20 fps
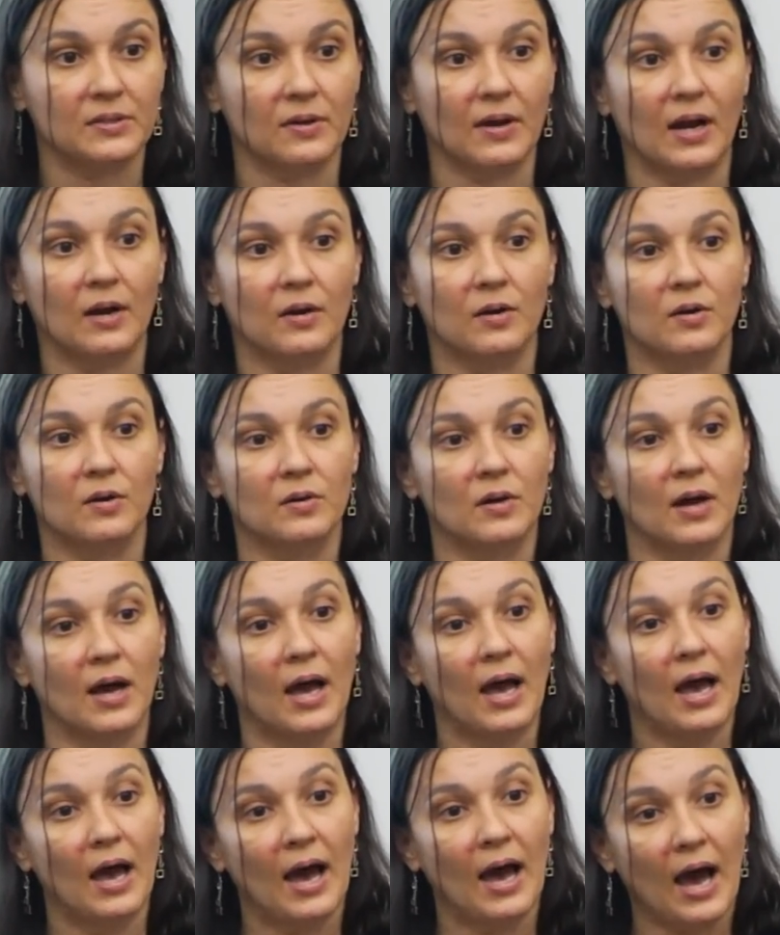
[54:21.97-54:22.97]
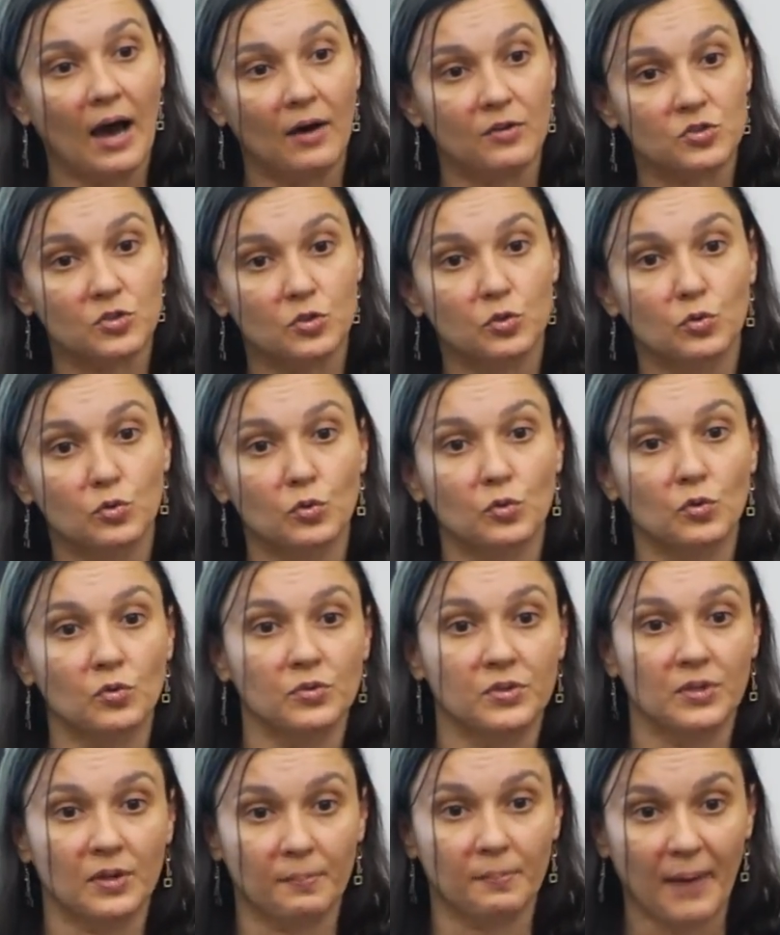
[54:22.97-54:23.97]
their house
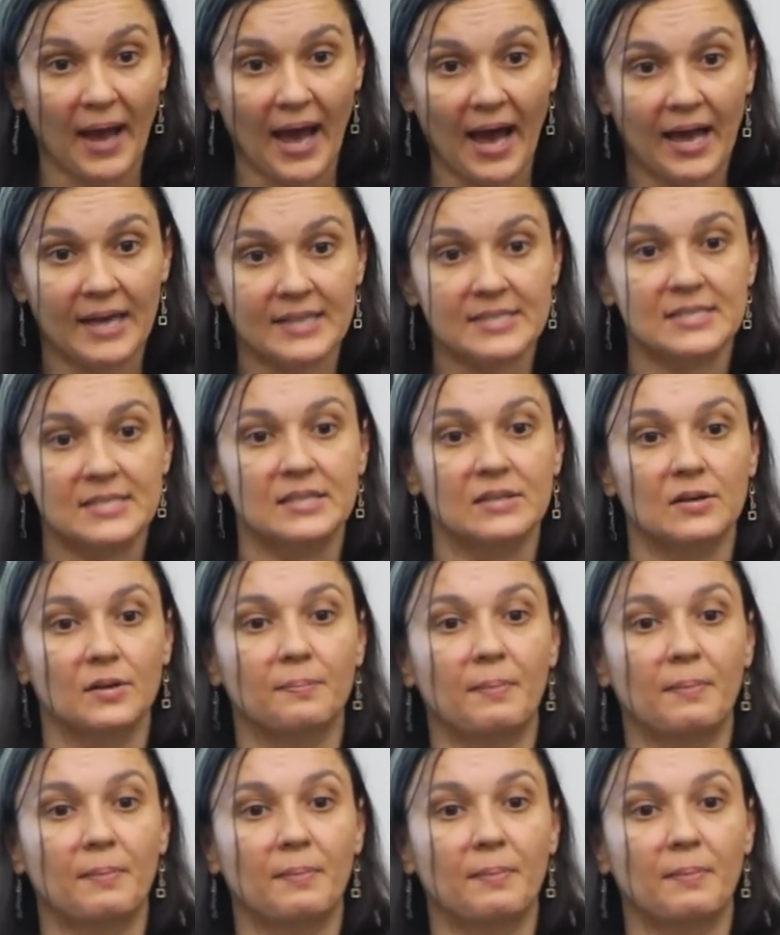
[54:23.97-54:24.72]
cooled, their past